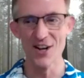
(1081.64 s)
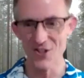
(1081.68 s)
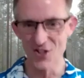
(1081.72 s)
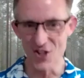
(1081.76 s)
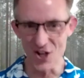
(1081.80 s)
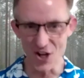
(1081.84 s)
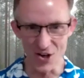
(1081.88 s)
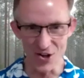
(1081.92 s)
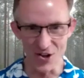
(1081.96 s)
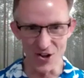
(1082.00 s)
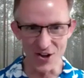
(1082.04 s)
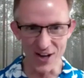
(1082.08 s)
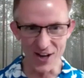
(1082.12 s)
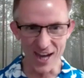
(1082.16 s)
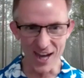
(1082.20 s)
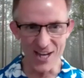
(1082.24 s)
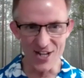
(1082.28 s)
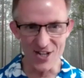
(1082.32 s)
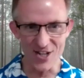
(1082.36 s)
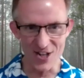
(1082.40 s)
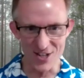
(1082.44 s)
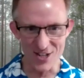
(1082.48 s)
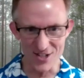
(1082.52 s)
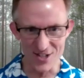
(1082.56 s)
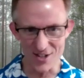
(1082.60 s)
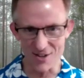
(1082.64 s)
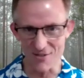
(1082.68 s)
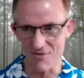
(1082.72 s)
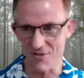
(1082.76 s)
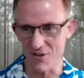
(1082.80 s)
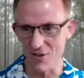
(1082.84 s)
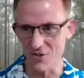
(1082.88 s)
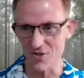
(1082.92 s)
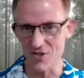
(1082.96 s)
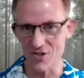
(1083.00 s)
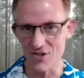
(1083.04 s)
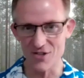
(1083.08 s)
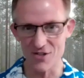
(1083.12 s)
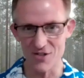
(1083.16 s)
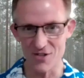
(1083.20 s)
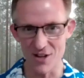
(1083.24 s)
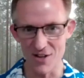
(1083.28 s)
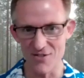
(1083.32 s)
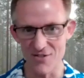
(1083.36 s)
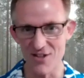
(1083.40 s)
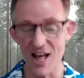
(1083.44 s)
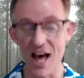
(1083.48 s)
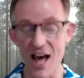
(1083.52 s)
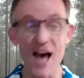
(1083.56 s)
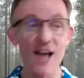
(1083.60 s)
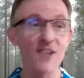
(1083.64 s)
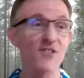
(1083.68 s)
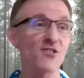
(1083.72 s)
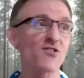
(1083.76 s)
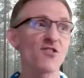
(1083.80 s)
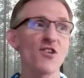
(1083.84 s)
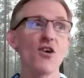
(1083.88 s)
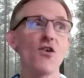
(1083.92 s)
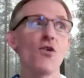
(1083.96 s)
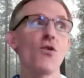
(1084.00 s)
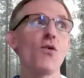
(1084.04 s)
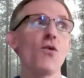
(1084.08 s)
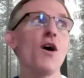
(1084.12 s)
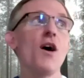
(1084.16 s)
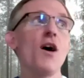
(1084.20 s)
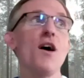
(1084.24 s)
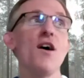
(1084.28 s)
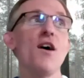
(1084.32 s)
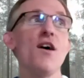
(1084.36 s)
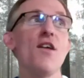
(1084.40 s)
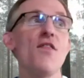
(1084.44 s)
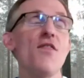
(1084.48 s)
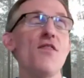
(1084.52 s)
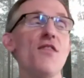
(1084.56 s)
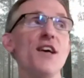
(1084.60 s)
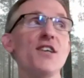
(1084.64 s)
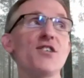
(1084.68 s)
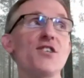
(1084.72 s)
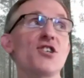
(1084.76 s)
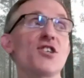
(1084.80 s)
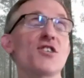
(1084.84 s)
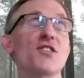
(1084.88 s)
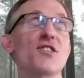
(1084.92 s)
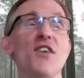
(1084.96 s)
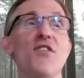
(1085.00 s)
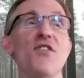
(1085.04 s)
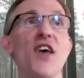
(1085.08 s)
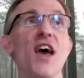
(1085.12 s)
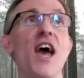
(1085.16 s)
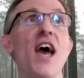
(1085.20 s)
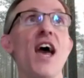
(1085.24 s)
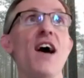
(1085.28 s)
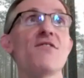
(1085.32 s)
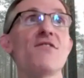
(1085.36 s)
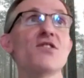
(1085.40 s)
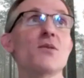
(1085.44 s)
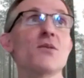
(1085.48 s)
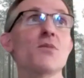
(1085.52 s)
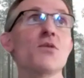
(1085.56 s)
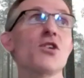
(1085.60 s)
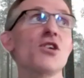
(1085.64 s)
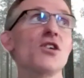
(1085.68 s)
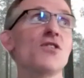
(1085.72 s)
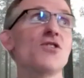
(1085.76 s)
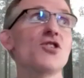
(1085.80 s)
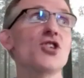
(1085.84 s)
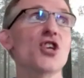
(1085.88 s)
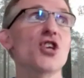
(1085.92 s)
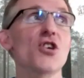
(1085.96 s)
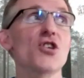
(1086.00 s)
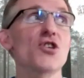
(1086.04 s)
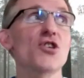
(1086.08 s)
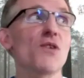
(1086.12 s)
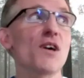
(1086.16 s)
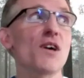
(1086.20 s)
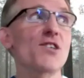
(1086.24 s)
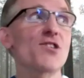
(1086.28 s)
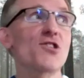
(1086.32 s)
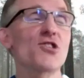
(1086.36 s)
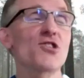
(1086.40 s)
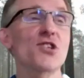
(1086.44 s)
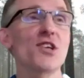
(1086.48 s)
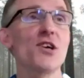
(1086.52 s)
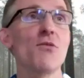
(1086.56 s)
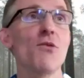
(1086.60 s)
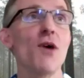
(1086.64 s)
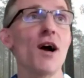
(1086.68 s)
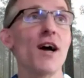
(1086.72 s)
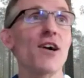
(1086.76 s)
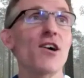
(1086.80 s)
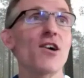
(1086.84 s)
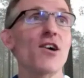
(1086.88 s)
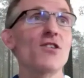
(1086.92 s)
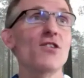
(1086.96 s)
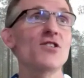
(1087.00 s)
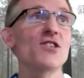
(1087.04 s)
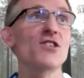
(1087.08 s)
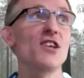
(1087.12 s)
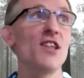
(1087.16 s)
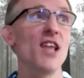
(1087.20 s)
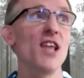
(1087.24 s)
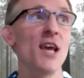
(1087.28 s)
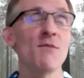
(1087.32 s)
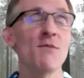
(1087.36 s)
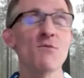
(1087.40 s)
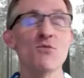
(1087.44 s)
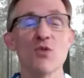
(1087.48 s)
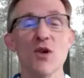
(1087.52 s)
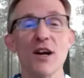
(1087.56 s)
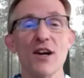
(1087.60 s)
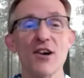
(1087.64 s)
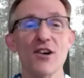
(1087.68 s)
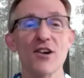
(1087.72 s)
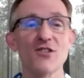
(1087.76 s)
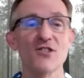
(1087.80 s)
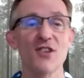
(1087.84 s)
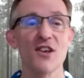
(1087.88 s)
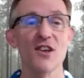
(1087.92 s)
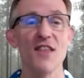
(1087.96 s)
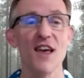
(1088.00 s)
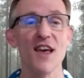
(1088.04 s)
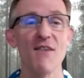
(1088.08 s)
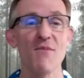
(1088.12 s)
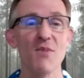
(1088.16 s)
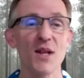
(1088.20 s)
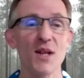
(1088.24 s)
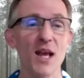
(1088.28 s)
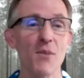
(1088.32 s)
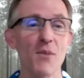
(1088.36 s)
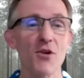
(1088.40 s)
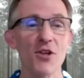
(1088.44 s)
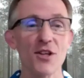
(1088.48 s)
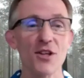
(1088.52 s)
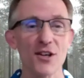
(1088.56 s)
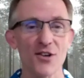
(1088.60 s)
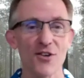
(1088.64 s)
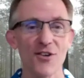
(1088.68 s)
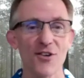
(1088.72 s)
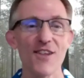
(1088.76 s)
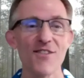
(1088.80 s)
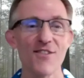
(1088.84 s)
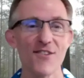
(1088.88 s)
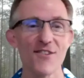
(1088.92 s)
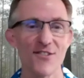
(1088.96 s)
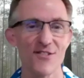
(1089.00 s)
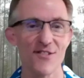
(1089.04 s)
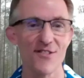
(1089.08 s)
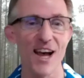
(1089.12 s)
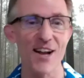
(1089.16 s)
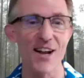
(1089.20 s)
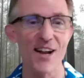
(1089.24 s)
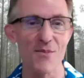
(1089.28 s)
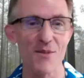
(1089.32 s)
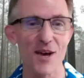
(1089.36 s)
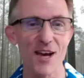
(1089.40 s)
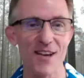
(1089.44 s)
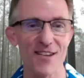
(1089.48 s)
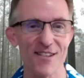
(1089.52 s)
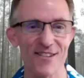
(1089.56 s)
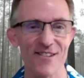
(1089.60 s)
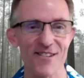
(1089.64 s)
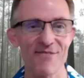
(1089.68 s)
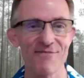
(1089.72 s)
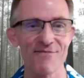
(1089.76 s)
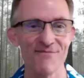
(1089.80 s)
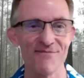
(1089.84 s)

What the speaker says: geolocations of those as that. And so it's just that they have some good church registry records and names records that they've been able to create this database.